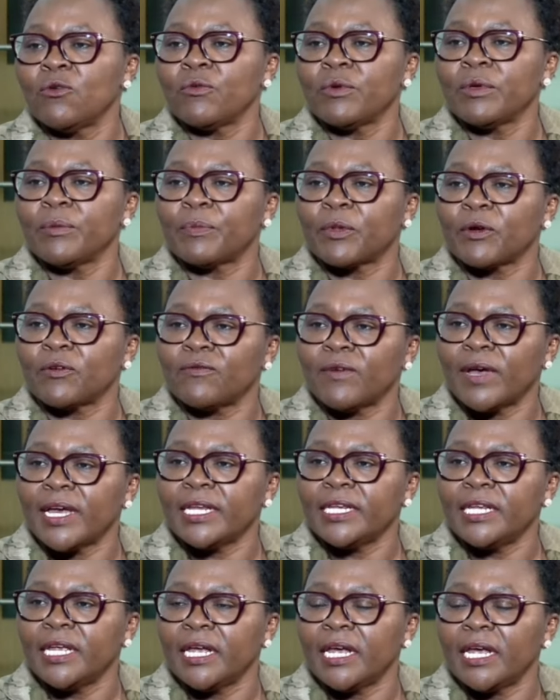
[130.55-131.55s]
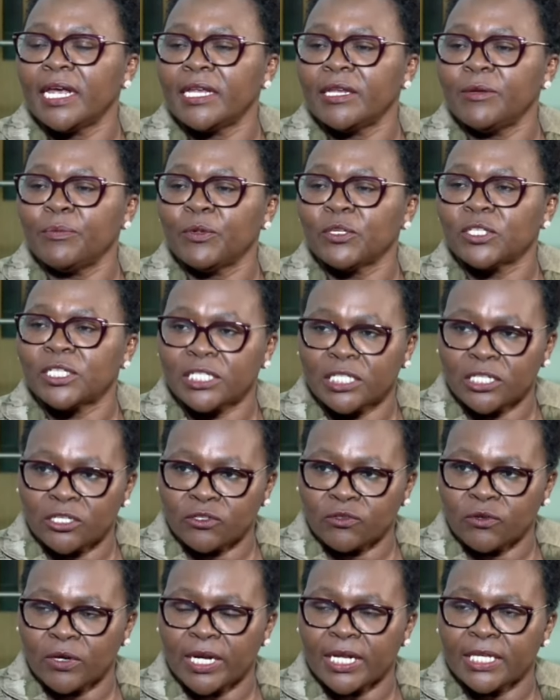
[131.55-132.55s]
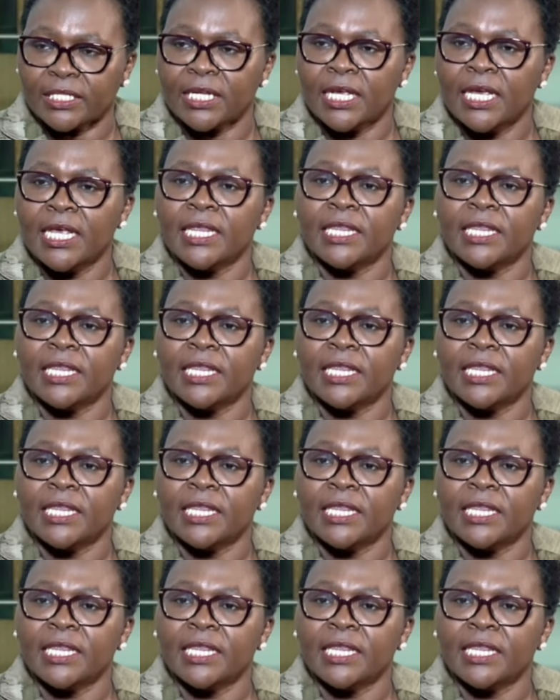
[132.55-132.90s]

we provide deposit insurance.